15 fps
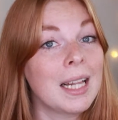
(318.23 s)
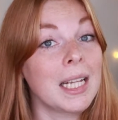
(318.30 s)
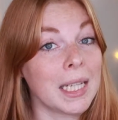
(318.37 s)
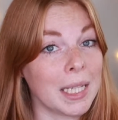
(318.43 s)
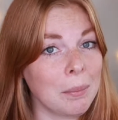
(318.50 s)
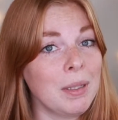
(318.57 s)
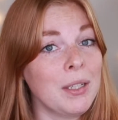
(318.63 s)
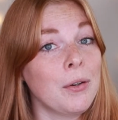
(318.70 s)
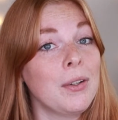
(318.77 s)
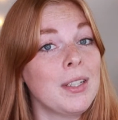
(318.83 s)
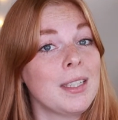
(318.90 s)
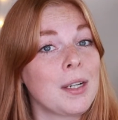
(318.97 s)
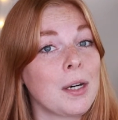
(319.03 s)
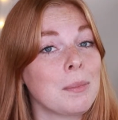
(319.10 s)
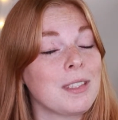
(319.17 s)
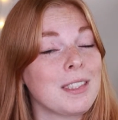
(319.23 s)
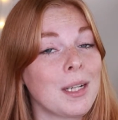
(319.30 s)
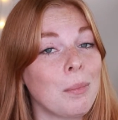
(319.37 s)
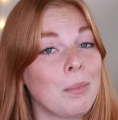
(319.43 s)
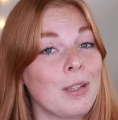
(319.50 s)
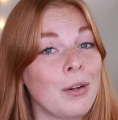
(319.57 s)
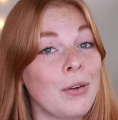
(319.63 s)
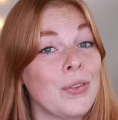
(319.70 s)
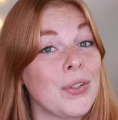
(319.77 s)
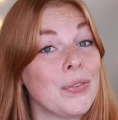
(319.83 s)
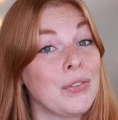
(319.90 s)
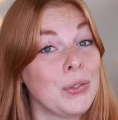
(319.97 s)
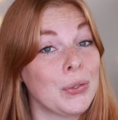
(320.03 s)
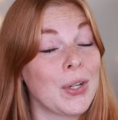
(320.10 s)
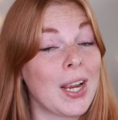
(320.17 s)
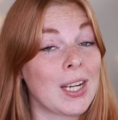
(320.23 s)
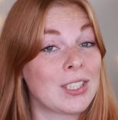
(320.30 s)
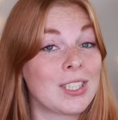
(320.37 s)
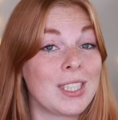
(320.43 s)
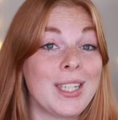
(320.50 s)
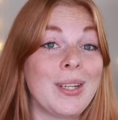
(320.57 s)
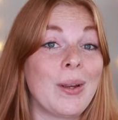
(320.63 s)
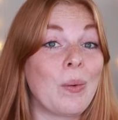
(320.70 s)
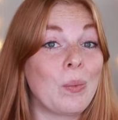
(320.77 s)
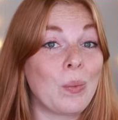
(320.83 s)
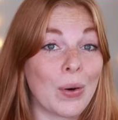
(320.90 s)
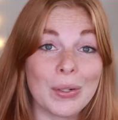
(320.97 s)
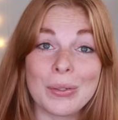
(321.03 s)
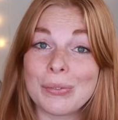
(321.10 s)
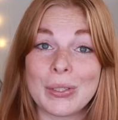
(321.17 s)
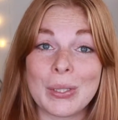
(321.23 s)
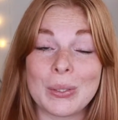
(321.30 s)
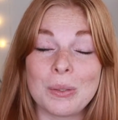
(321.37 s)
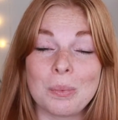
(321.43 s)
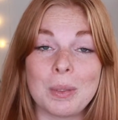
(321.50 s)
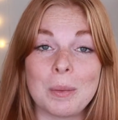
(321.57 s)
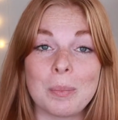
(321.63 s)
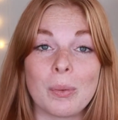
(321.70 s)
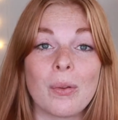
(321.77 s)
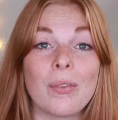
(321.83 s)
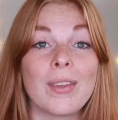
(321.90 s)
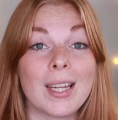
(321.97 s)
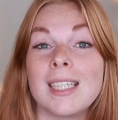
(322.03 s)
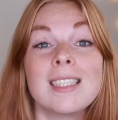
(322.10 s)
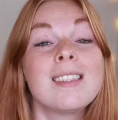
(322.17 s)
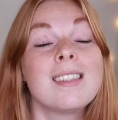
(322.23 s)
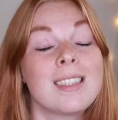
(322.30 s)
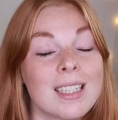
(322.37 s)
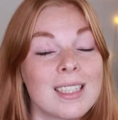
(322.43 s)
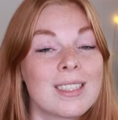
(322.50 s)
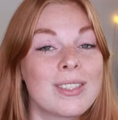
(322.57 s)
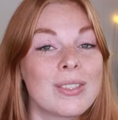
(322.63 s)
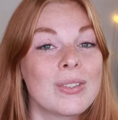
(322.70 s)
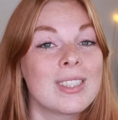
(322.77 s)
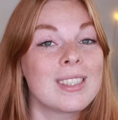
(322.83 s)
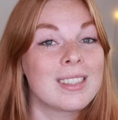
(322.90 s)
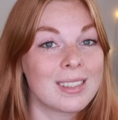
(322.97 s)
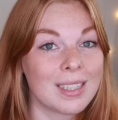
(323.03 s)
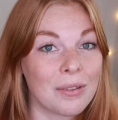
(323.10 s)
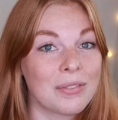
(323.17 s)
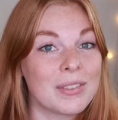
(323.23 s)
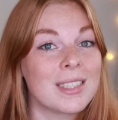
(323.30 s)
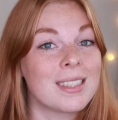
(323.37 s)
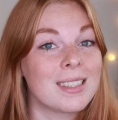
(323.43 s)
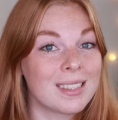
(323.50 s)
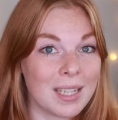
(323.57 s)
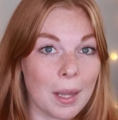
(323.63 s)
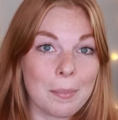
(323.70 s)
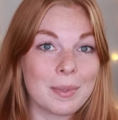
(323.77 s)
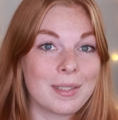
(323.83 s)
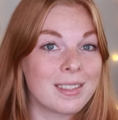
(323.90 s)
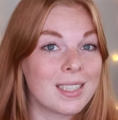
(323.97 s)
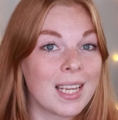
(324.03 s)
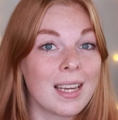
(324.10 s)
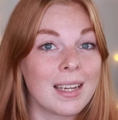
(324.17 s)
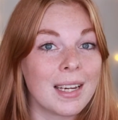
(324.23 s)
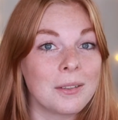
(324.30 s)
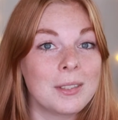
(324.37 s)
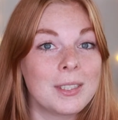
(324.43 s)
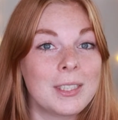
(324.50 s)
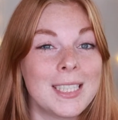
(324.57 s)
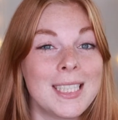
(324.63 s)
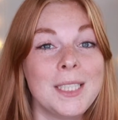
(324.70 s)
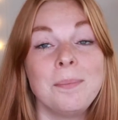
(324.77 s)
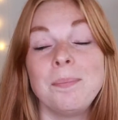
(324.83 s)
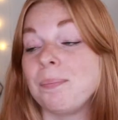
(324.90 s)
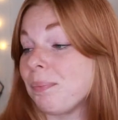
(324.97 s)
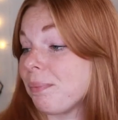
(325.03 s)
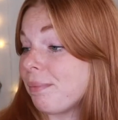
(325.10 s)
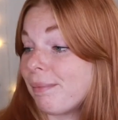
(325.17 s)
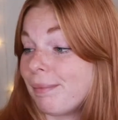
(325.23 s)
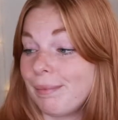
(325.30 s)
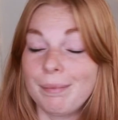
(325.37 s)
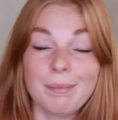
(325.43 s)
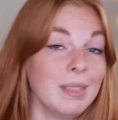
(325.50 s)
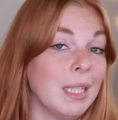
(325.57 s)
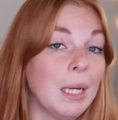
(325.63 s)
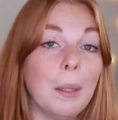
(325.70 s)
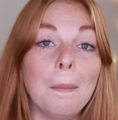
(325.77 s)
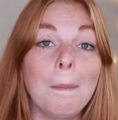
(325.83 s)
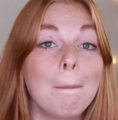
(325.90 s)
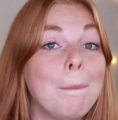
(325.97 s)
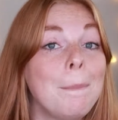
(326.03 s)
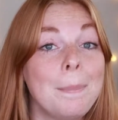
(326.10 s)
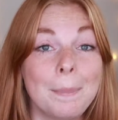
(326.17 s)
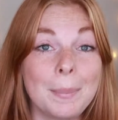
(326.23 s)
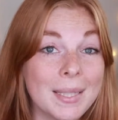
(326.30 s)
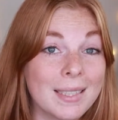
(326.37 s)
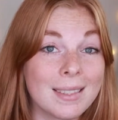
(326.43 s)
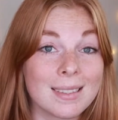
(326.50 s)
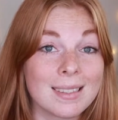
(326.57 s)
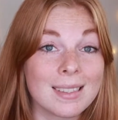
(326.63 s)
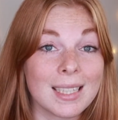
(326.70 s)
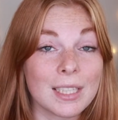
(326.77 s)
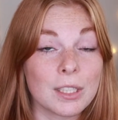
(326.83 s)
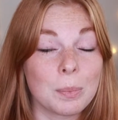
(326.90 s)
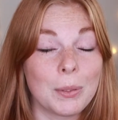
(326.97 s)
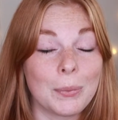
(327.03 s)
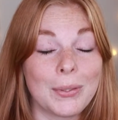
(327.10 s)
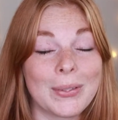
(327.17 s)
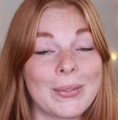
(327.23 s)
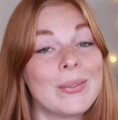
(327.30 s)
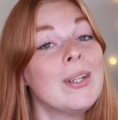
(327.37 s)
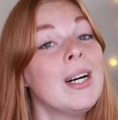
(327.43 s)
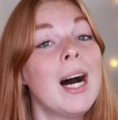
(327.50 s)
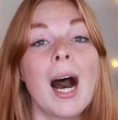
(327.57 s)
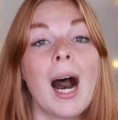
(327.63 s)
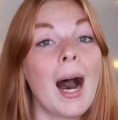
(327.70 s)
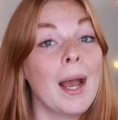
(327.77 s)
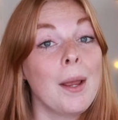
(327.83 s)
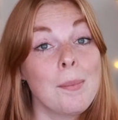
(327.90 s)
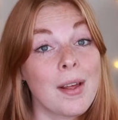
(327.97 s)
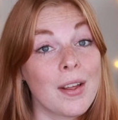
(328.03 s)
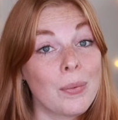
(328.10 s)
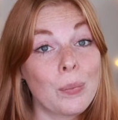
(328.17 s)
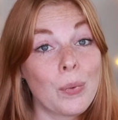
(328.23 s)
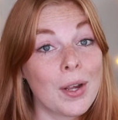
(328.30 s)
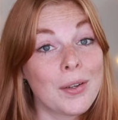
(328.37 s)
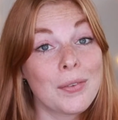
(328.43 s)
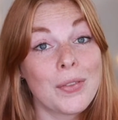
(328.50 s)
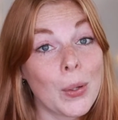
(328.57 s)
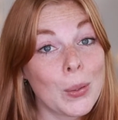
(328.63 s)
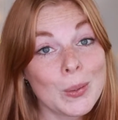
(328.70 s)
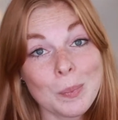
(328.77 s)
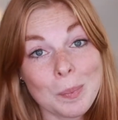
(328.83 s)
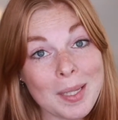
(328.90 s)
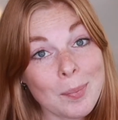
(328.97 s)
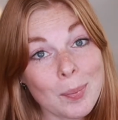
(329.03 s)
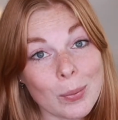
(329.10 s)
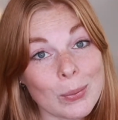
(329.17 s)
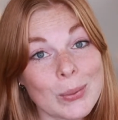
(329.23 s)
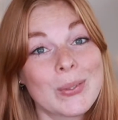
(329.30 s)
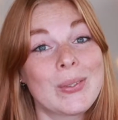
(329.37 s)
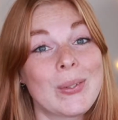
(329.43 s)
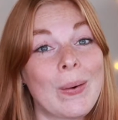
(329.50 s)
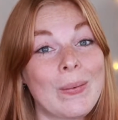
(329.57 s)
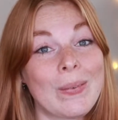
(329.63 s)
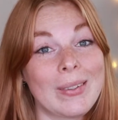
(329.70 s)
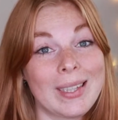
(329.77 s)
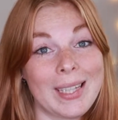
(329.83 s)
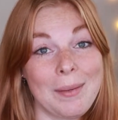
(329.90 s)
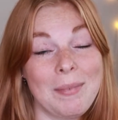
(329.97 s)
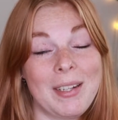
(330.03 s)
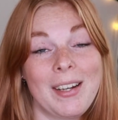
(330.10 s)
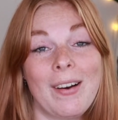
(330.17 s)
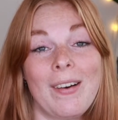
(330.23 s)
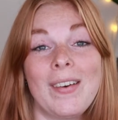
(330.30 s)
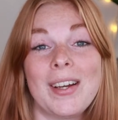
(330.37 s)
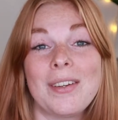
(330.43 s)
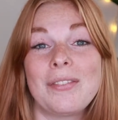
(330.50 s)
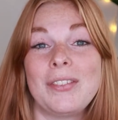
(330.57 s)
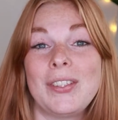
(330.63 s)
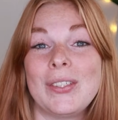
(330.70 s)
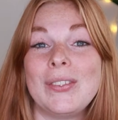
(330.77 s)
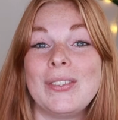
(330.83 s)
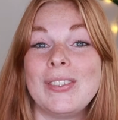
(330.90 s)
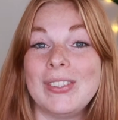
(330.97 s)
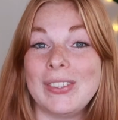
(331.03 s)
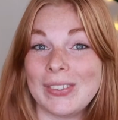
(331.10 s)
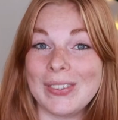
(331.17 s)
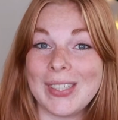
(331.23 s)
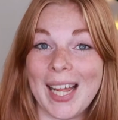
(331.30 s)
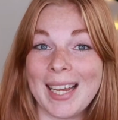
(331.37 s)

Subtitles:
Let me know in the comments down below if you're actually one of those people that sticks to the 7-step skincare routine. Because let's be real, I'm not one of those people. So let me know if you do